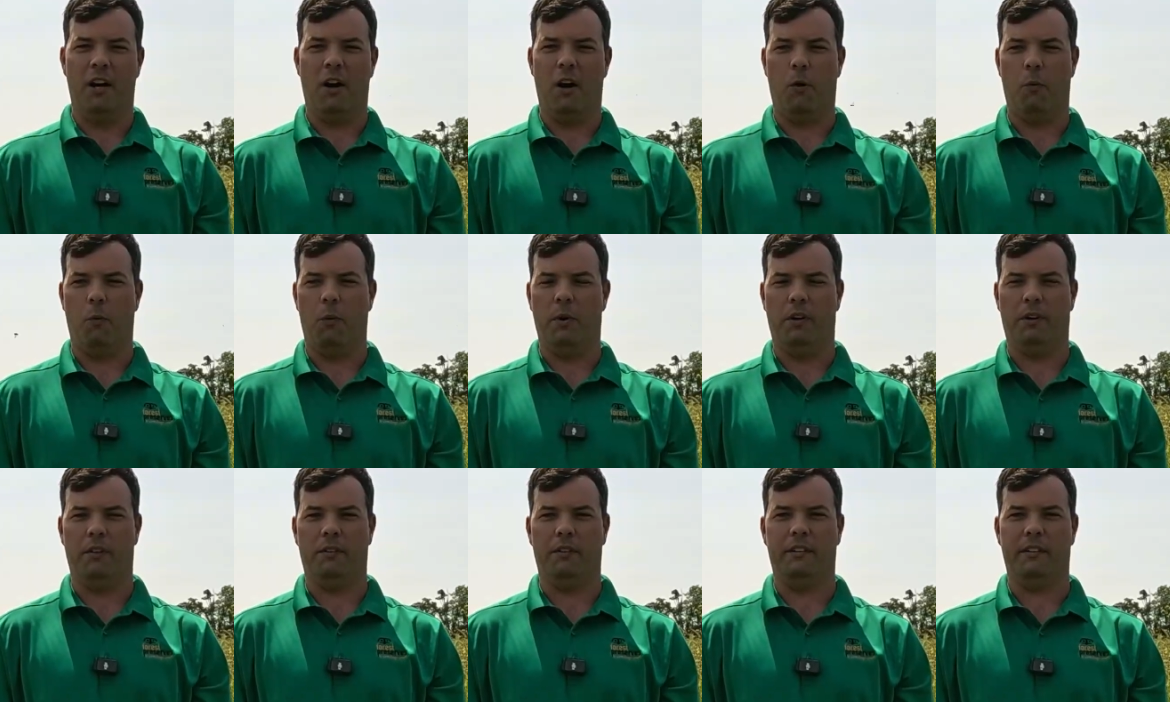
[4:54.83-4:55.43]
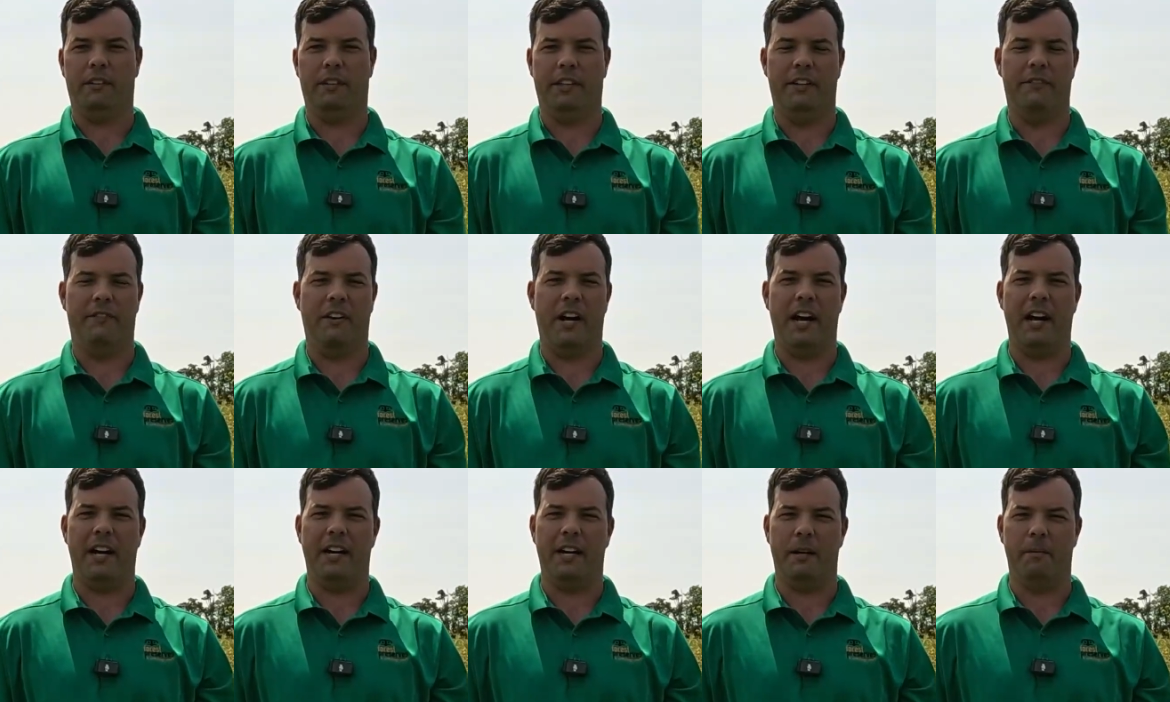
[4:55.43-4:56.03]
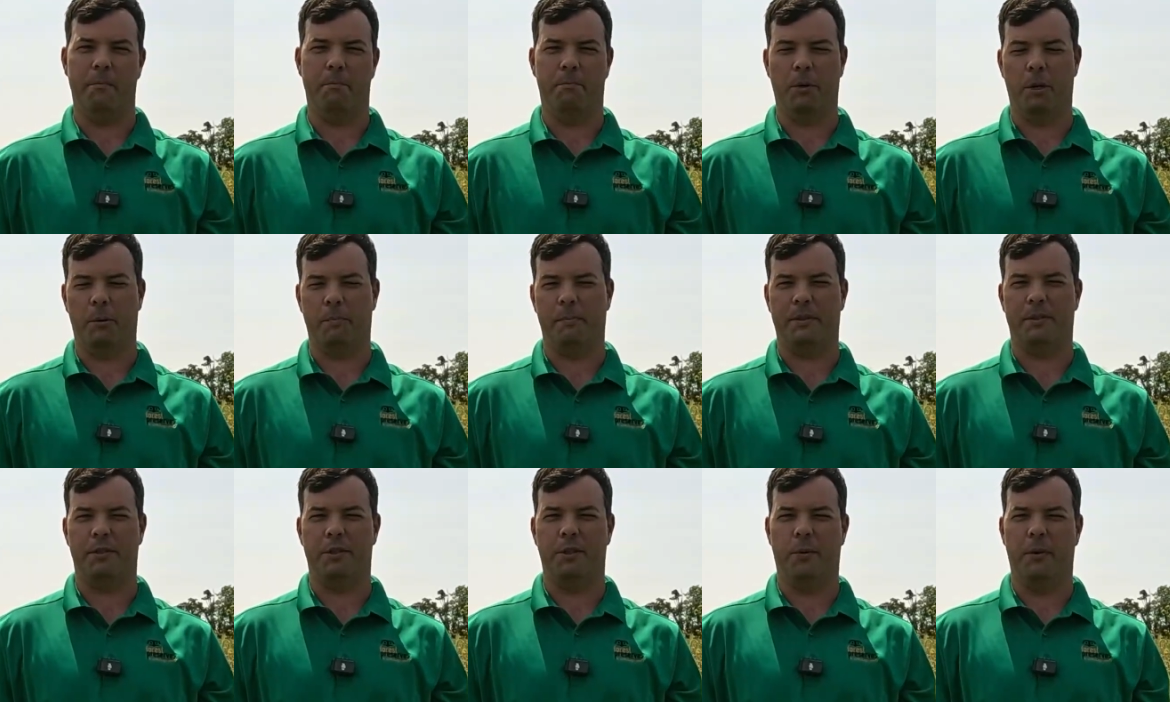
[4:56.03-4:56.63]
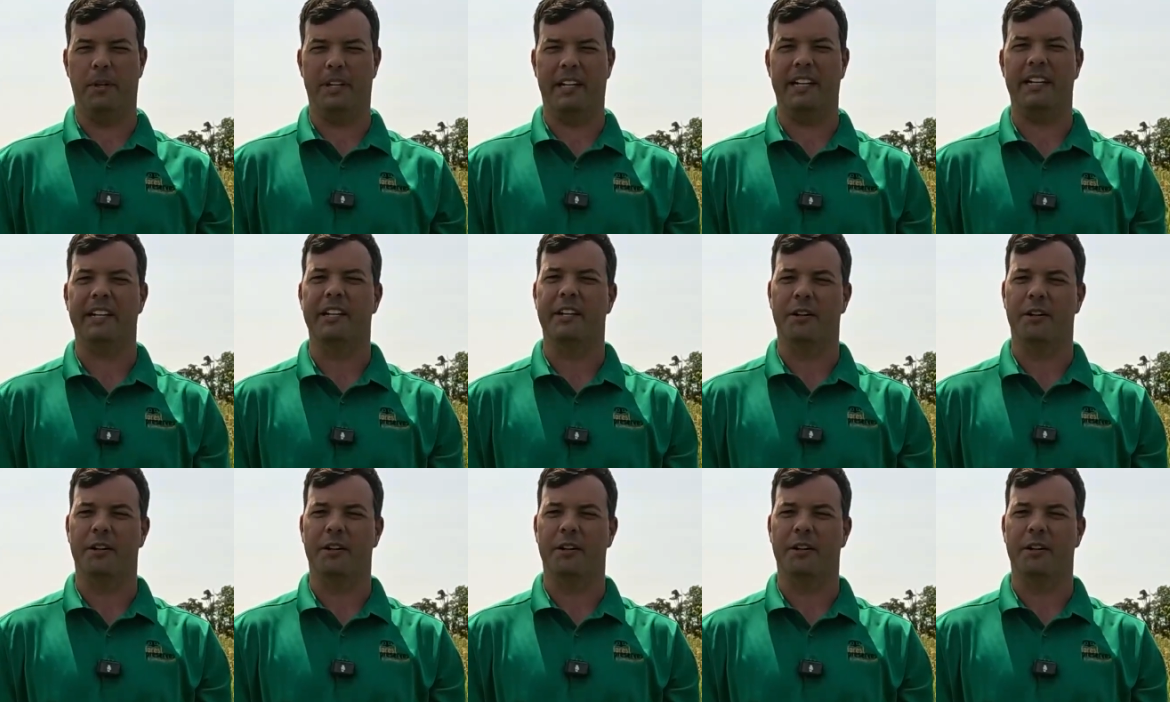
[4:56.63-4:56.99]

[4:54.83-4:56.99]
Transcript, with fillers: will live on in perpetuity